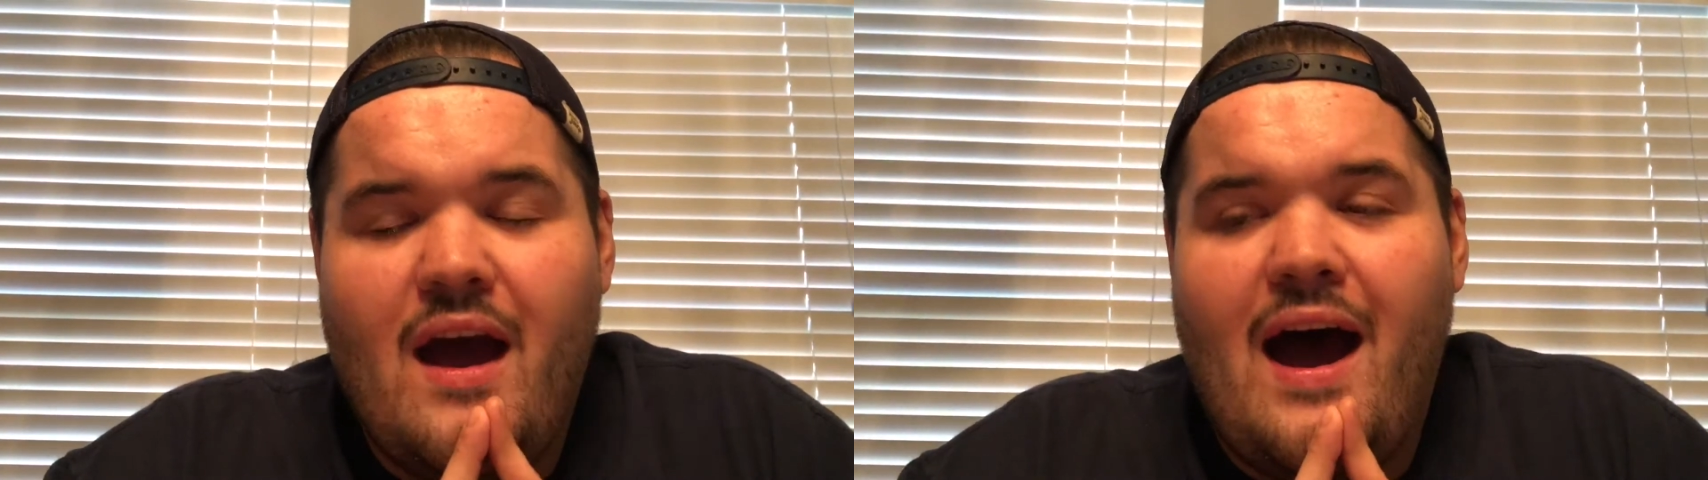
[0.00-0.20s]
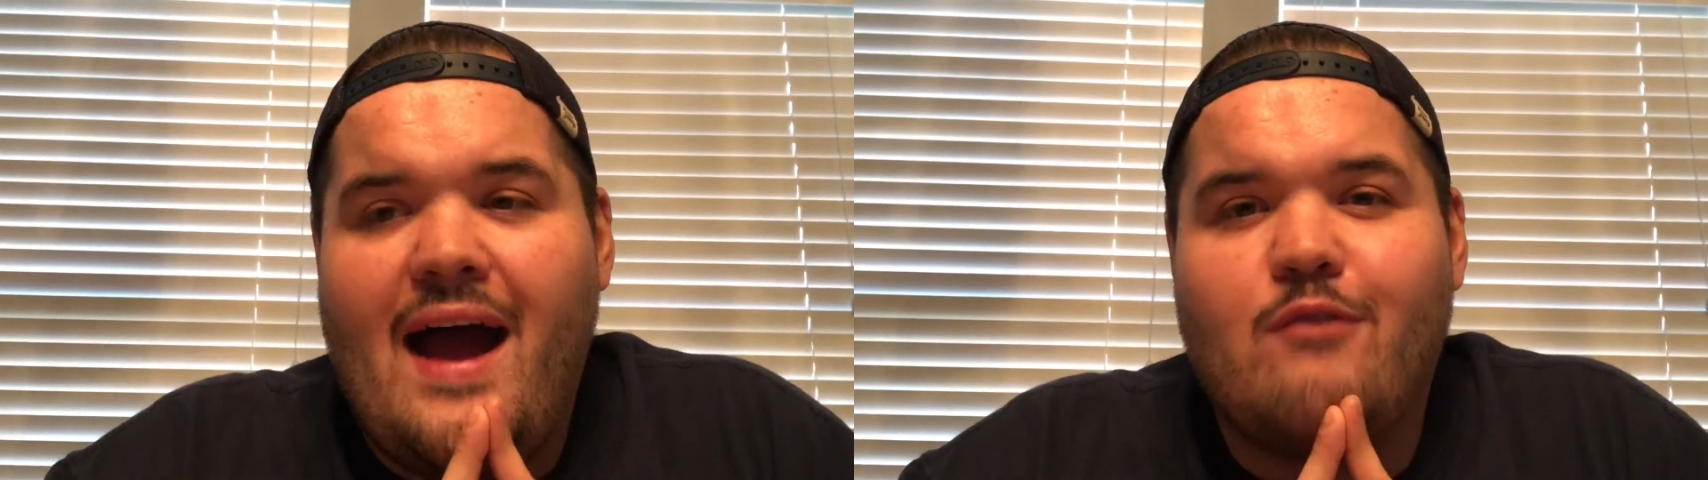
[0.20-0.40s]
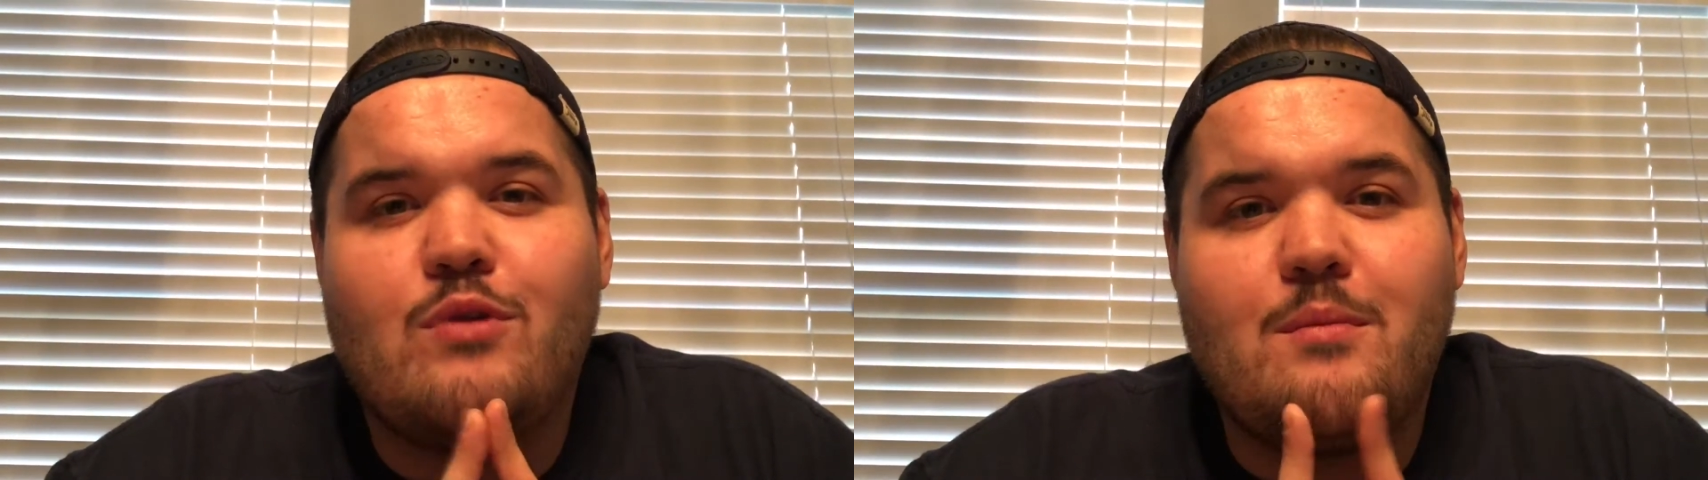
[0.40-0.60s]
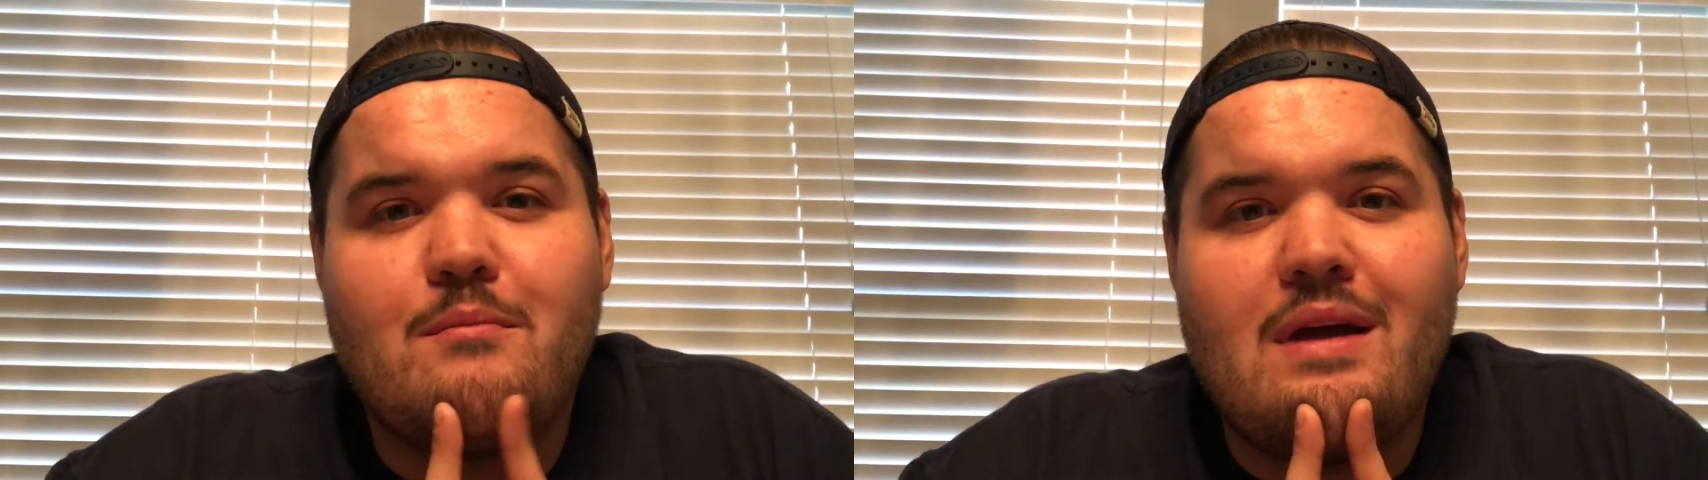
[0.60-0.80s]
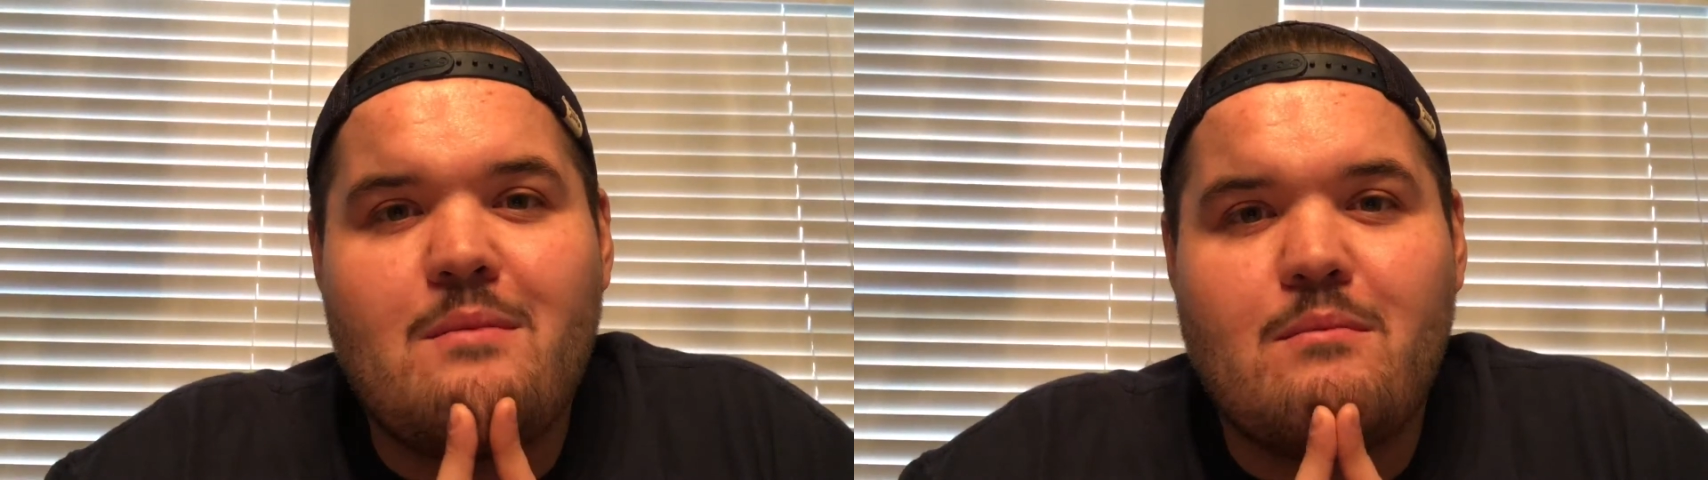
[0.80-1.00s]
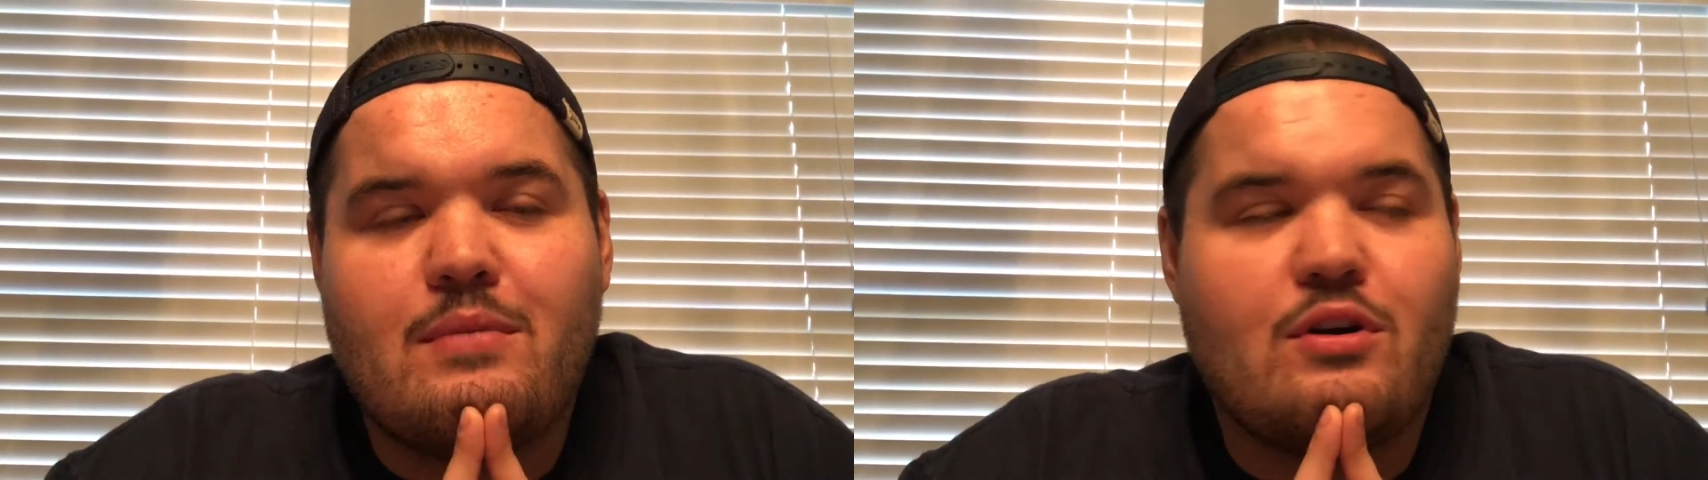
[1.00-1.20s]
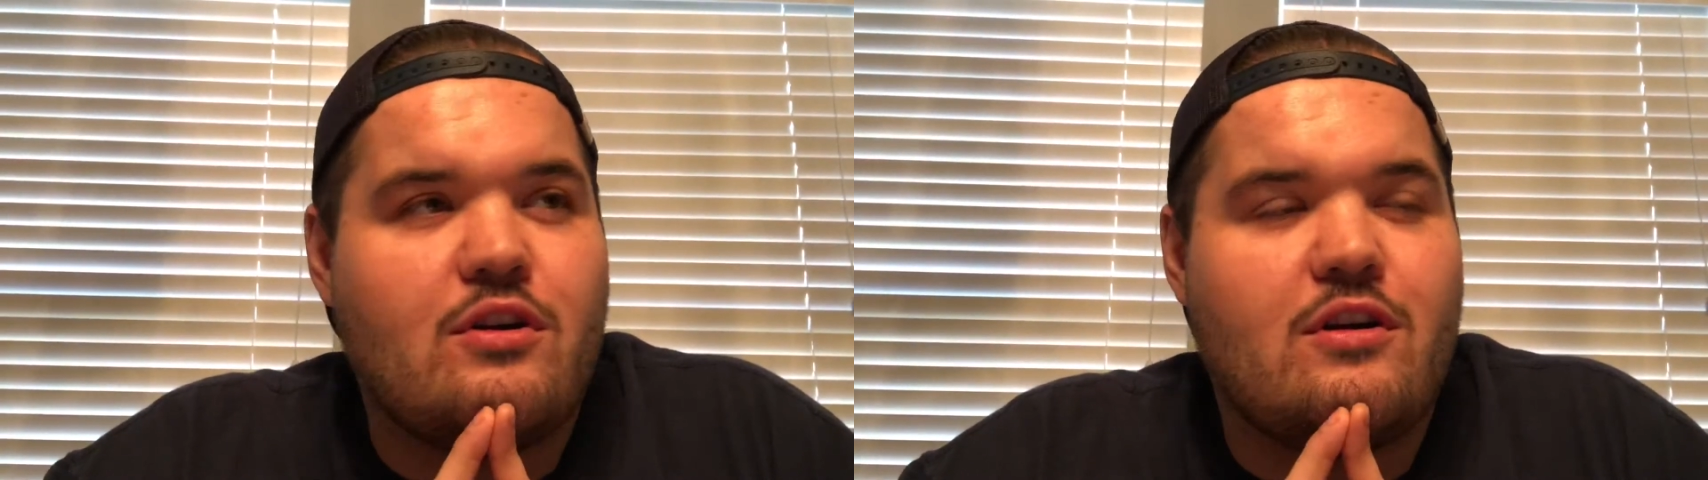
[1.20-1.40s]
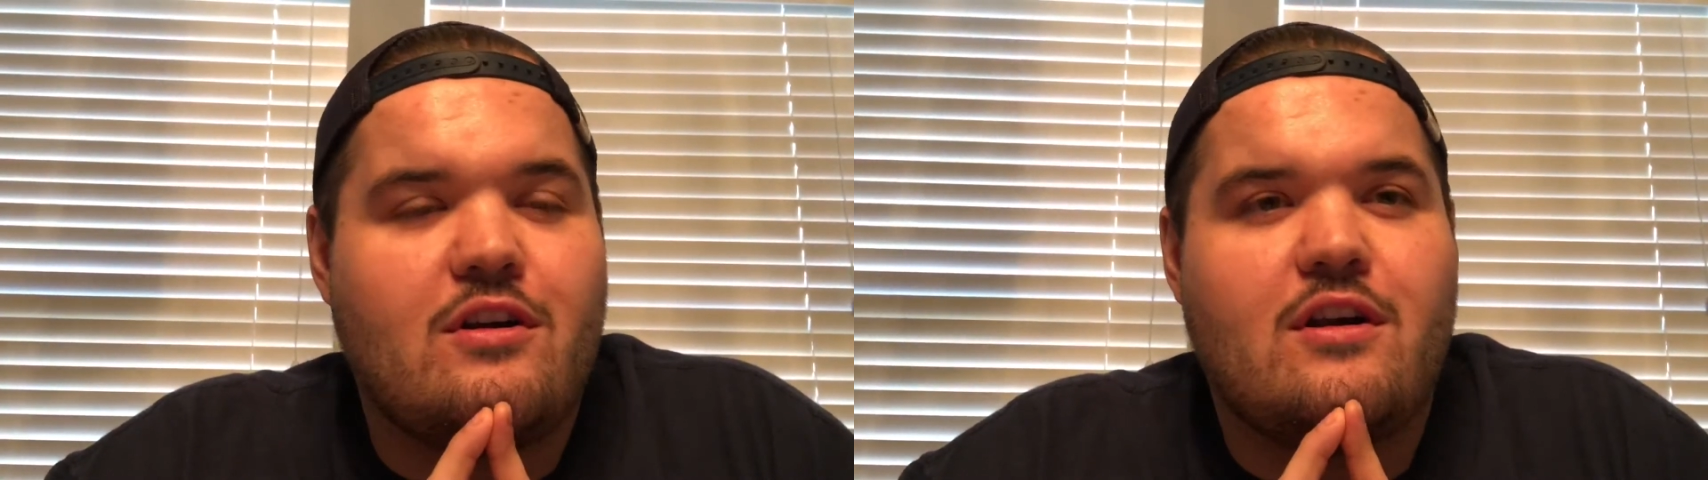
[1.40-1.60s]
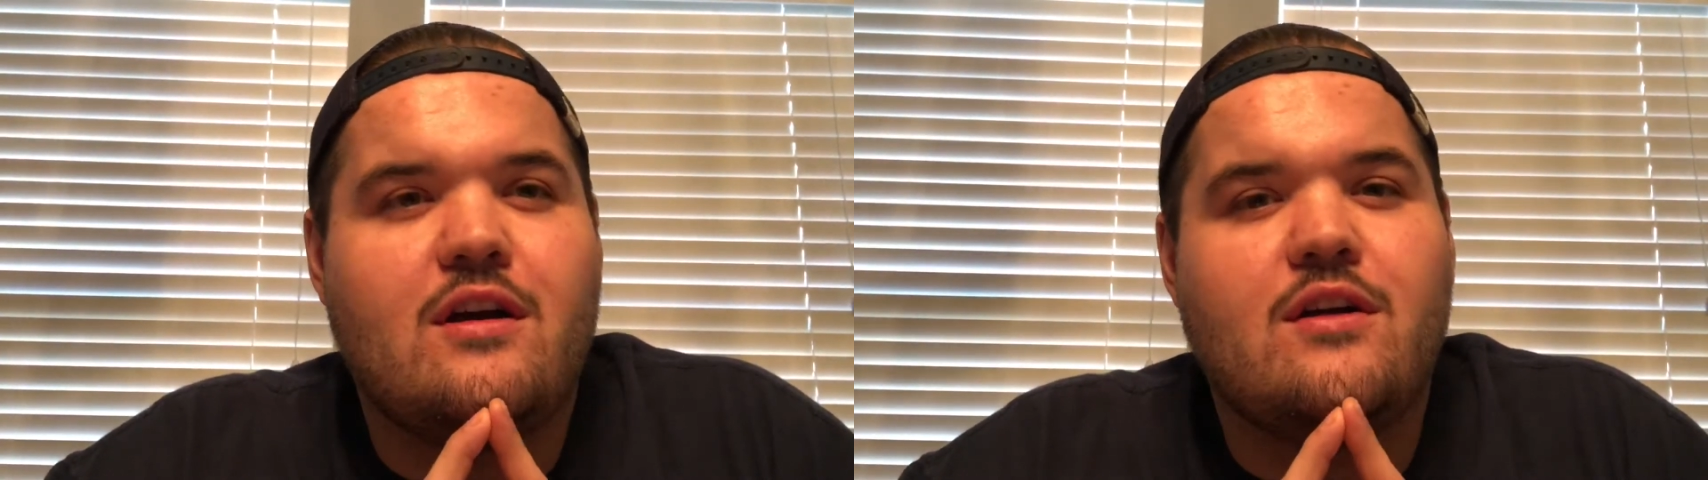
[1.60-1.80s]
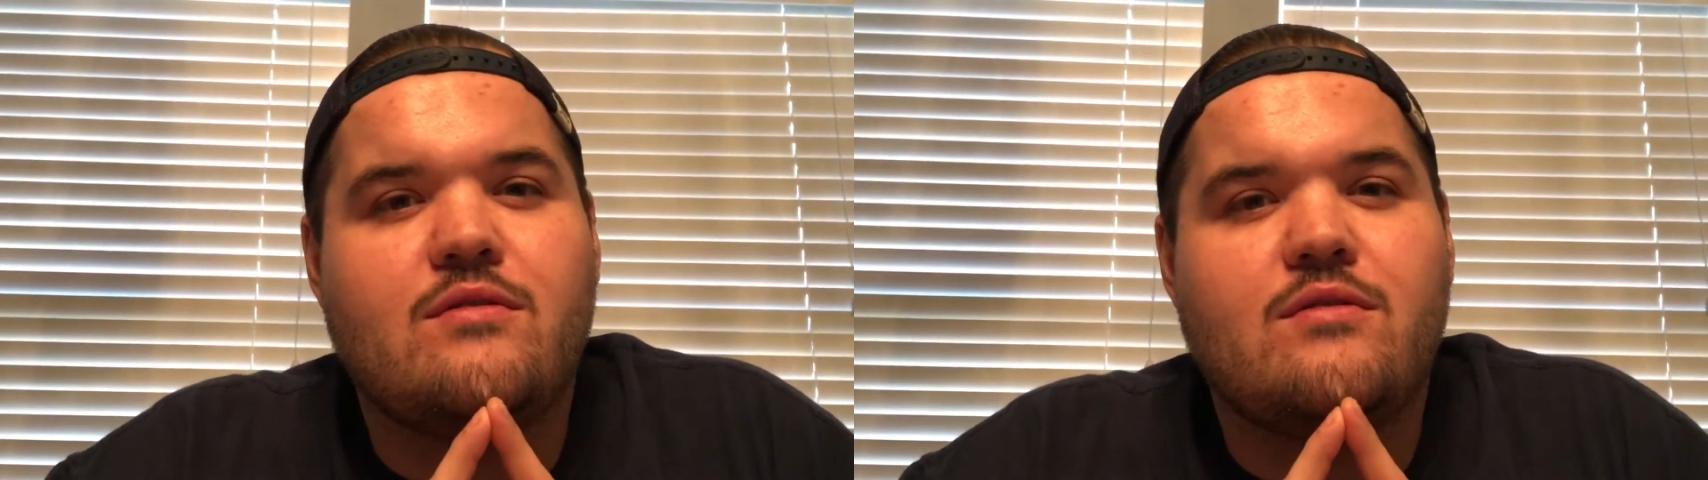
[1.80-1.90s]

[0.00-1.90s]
I remember,